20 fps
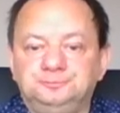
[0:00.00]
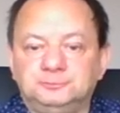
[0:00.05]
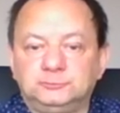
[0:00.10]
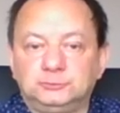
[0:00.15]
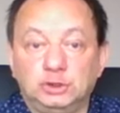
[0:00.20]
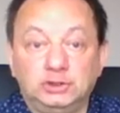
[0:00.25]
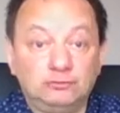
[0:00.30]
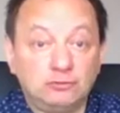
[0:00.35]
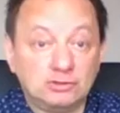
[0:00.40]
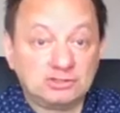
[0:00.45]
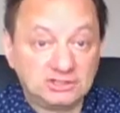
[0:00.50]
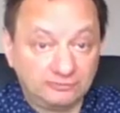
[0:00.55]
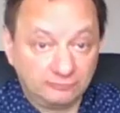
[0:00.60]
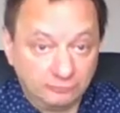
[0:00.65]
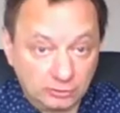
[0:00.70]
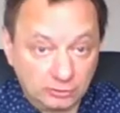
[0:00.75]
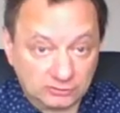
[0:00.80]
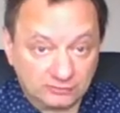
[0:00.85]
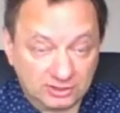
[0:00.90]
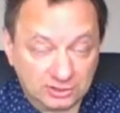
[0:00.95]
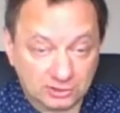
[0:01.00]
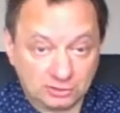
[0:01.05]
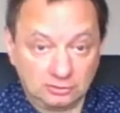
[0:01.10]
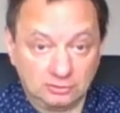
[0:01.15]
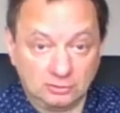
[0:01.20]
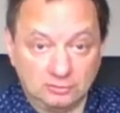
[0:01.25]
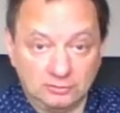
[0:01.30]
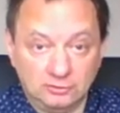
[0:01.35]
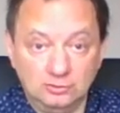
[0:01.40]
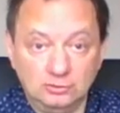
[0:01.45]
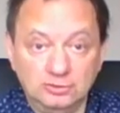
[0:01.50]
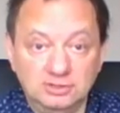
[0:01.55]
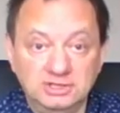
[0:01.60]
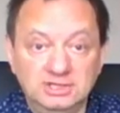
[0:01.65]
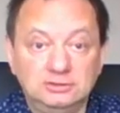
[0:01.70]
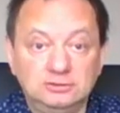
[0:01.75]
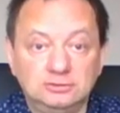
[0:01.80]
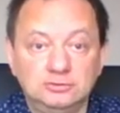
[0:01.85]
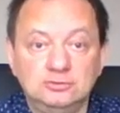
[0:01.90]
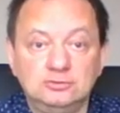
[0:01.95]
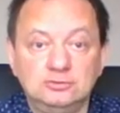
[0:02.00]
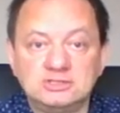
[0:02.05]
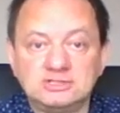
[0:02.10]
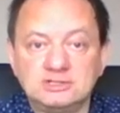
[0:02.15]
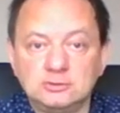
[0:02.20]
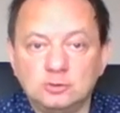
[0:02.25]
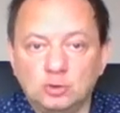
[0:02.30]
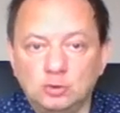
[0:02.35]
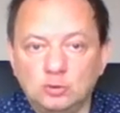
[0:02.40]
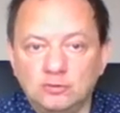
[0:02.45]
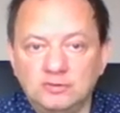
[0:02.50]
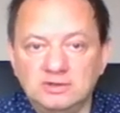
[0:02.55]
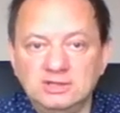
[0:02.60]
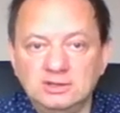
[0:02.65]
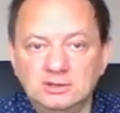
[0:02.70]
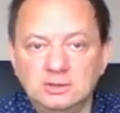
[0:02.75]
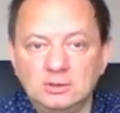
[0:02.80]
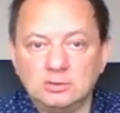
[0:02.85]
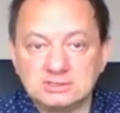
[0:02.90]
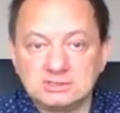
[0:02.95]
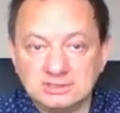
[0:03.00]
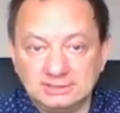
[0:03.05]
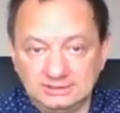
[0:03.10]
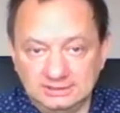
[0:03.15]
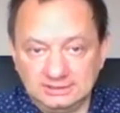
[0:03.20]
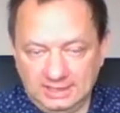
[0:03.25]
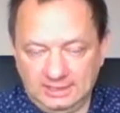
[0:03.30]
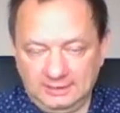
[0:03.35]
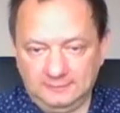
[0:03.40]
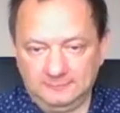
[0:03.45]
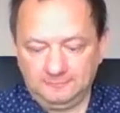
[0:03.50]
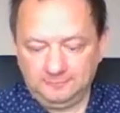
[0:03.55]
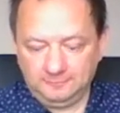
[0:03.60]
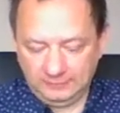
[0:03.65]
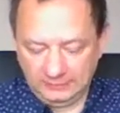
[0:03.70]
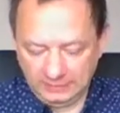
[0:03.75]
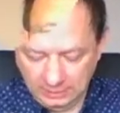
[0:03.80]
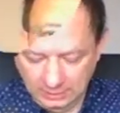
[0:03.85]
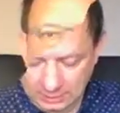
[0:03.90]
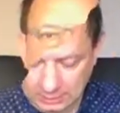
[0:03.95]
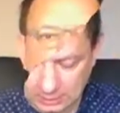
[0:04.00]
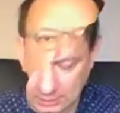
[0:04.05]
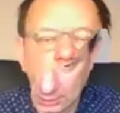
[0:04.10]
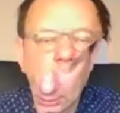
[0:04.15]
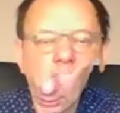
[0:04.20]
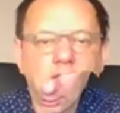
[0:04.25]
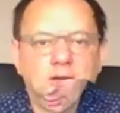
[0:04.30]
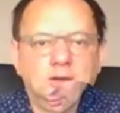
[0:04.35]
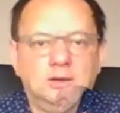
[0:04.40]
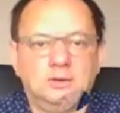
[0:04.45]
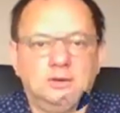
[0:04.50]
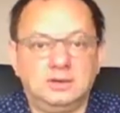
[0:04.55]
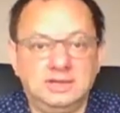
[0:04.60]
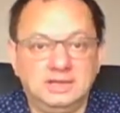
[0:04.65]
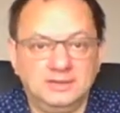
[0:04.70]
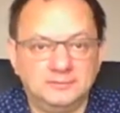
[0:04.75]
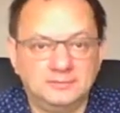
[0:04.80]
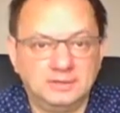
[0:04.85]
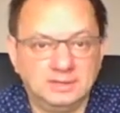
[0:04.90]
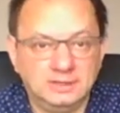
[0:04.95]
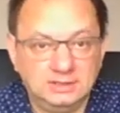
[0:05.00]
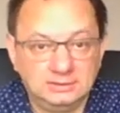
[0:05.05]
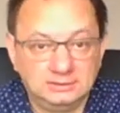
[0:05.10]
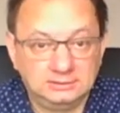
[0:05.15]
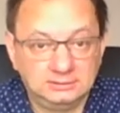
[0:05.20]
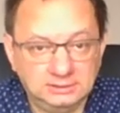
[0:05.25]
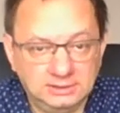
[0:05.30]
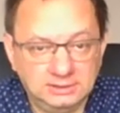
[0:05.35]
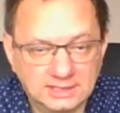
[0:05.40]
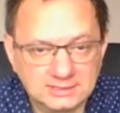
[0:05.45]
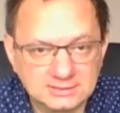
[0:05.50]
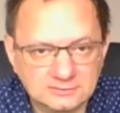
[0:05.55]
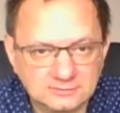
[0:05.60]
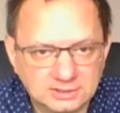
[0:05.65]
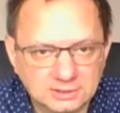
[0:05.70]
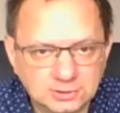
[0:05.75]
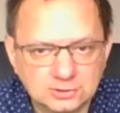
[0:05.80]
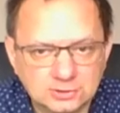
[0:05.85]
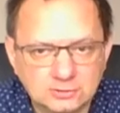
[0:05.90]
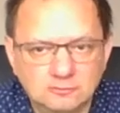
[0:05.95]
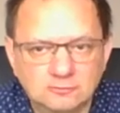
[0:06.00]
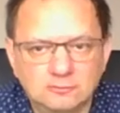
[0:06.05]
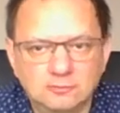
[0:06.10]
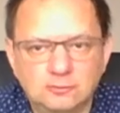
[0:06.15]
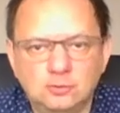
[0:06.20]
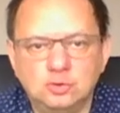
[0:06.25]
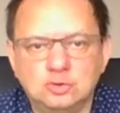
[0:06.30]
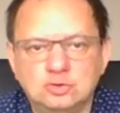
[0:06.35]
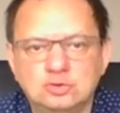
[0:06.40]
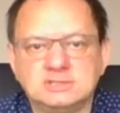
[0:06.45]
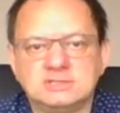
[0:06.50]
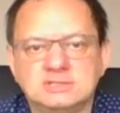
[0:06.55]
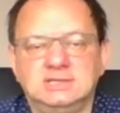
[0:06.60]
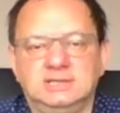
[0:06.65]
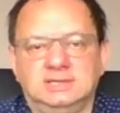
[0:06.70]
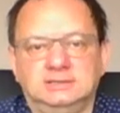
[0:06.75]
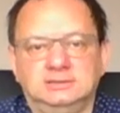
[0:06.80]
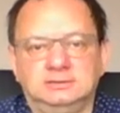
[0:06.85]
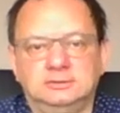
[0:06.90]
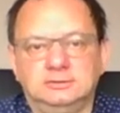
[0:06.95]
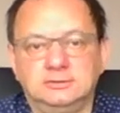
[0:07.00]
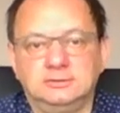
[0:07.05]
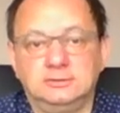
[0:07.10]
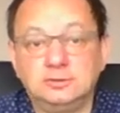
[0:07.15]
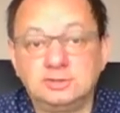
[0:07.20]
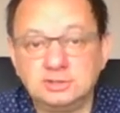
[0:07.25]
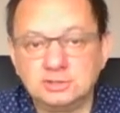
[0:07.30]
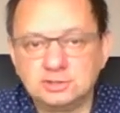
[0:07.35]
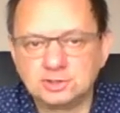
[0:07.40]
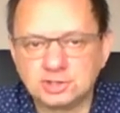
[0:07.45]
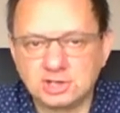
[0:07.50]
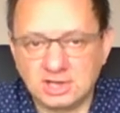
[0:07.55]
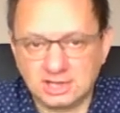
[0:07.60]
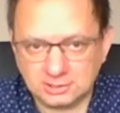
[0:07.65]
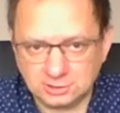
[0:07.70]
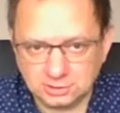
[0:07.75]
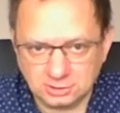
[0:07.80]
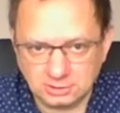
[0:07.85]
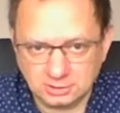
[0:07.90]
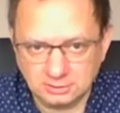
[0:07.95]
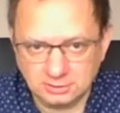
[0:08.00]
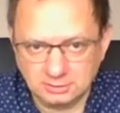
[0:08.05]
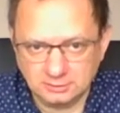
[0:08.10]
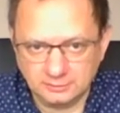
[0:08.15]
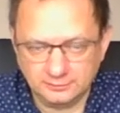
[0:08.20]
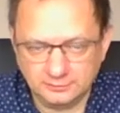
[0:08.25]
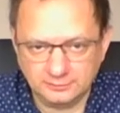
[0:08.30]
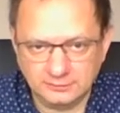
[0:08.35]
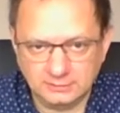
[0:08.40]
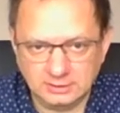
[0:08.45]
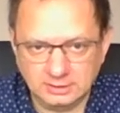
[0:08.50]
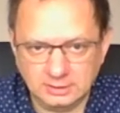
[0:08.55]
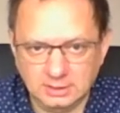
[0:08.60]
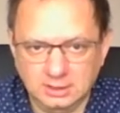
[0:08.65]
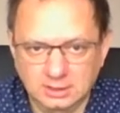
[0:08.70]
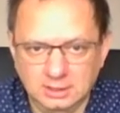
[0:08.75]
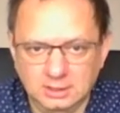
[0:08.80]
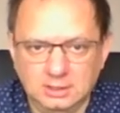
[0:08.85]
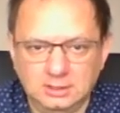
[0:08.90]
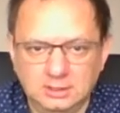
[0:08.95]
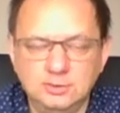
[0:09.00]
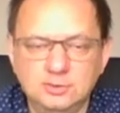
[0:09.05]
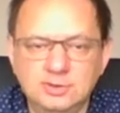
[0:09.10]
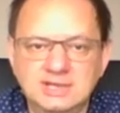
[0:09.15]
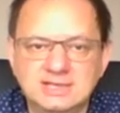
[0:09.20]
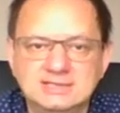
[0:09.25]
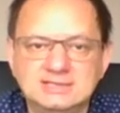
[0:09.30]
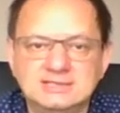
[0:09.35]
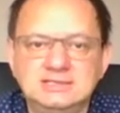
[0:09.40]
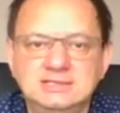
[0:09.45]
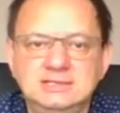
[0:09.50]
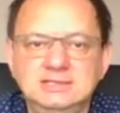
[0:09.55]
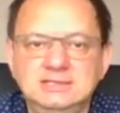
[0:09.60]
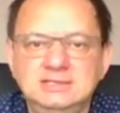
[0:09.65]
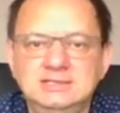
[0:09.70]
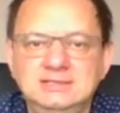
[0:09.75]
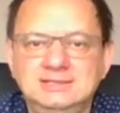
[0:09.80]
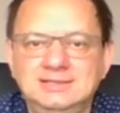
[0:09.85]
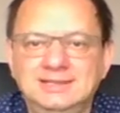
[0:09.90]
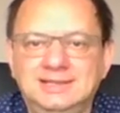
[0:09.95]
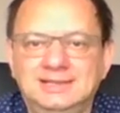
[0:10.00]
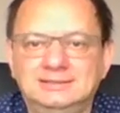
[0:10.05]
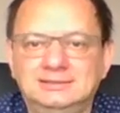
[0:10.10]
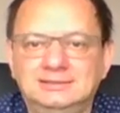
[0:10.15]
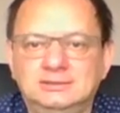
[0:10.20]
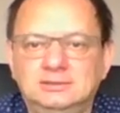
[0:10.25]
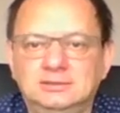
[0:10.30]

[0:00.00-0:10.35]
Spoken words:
It was the first question. You need to use Windows 10. Okay, the next question was that during charging, you can see that